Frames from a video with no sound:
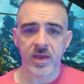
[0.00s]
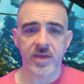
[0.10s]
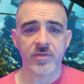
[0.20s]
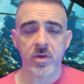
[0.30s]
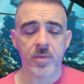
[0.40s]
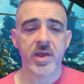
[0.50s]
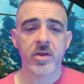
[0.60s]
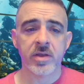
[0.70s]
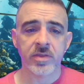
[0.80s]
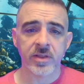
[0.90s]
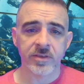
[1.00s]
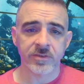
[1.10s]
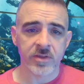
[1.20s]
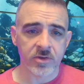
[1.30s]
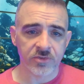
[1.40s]
If you're a parent that
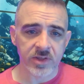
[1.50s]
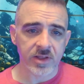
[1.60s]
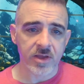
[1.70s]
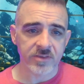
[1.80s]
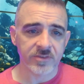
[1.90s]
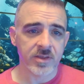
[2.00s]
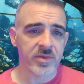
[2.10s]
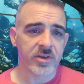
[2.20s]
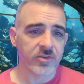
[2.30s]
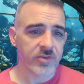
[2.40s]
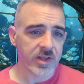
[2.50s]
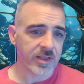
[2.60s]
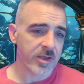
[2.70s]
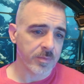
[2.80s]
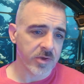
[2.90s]
doesn't understand a concept and you're trying
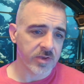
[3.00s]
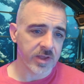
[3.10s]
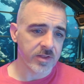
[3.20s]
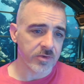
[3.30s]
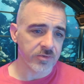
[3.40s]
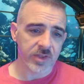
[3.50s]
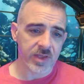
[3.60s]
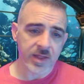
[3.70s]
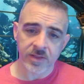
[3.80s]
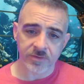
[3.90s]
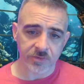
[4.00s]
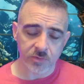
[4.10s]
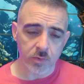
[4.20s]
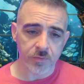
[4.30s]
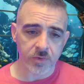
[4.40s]
to help your kid understand, it's a
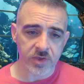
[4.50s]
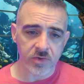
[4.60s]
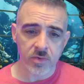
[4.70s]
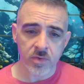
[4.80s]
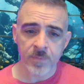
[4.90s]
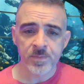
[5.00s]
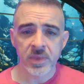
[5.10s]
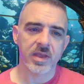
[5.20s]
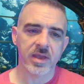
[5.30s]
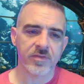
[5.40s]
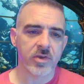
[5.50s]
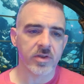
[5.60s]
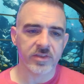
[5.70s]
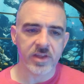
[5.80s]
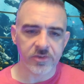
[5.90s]
tool for you. If
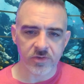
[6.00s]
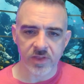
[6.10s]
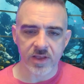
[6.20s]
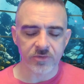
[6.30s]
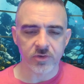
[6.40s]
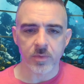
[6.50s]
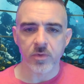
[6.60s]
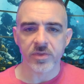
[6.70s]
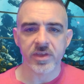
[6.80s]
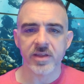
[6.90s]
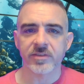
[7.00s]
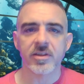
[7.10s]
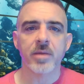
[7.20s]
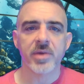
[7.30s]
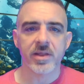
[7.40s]
you're a teacher that has trouble with kids
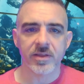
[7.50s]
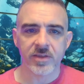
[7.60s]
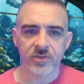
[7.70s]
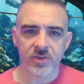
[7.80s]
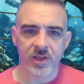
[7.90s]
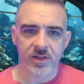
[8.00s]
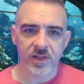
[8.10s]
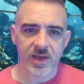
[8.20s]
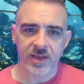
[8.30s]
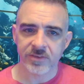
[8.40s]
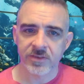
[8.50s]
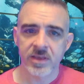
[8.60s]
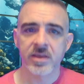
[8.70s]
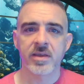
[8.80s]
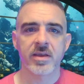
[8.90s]
not paying attention in class
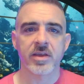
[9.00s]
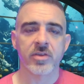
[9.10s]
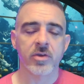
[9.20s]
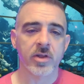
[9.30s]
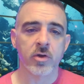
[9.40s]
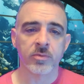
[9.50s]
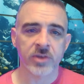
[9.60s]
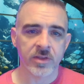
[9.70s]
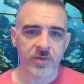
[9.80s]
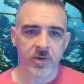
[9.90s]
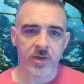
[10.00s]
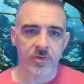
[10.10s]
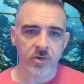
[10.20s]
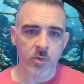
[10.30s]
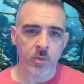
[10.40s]
and they're at home trying to figure out
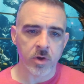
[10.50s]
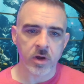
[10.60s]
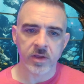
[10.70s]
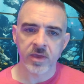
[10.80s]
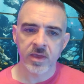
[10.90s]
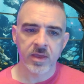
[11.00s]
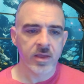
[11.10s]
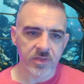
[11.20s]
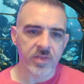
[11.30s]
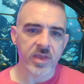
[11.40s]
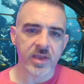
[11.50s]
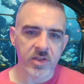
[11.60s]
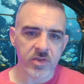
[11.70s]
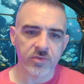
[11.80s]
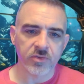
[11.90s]
their homework, then they
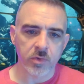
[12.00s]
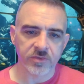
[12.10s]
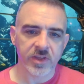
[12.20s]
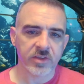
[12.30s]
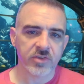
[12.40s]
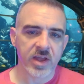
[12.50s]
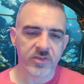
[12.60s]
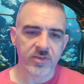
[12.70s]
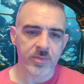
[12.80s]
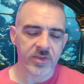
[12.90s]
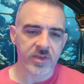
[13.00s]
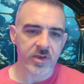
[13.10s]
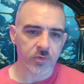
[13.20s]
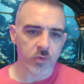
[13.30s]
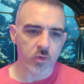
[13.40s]
can use tools like
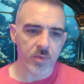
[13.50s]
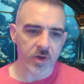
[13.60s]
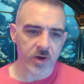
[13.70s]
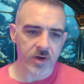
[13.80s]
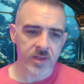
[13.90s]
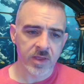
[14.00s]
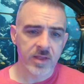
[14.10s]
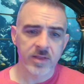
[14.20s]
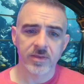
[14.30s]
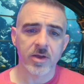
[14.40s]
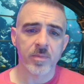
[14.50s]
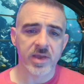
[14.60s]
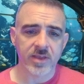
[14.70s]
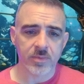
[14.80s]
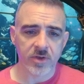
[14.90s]
ChatGPT or Google Bard to help
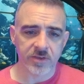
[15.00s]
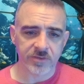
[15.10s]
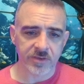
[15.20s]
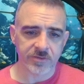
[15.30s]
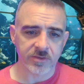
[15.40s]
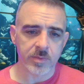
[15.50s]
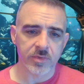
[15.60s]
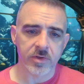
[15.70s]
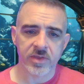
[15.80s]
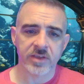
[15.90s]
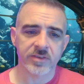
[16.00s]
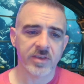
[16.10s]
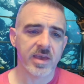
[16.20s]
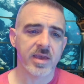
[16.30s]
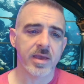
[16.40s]
make that process simpler. They can
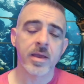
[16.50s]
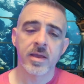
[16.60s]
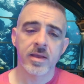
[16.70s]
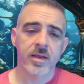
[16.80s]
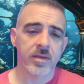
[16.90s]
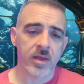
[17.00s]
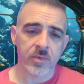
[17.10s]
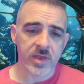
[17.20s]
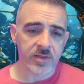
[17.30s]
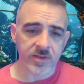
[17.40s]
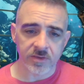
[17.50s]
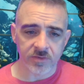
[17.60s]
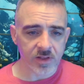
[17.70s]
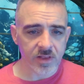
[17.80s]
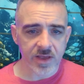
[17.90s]
say, hey, we did
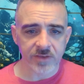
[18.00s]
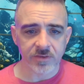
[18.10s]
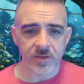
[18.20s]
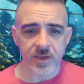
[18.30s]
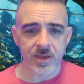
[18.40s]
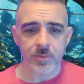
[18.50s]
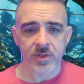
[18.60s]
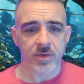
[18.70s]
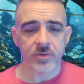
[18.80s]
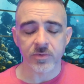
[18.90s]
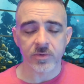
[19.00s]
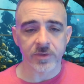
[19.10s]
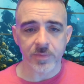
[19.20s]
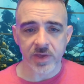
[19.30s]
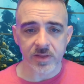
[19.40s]
this in class today, but I wasn't
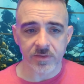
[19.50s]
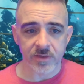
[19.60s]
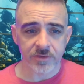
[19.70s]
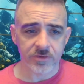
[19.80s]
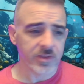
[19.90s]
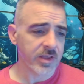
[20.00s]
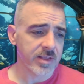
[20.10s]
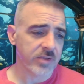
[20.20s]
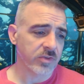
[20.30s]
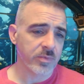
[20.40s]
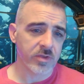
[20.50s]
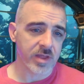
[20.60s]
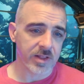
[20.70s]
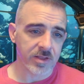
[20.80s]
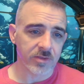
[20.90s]
really paying attention. They can actually put
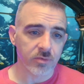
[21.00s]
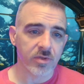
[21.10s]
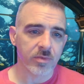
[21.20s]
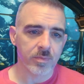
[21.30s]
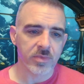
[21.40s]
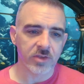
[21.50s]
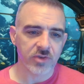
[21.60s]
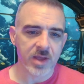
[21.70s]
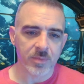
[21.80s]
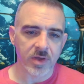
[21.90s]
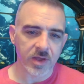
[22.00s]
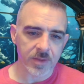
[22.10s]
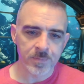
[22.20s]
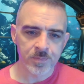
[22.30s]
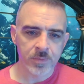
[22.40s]
that into the chat bot.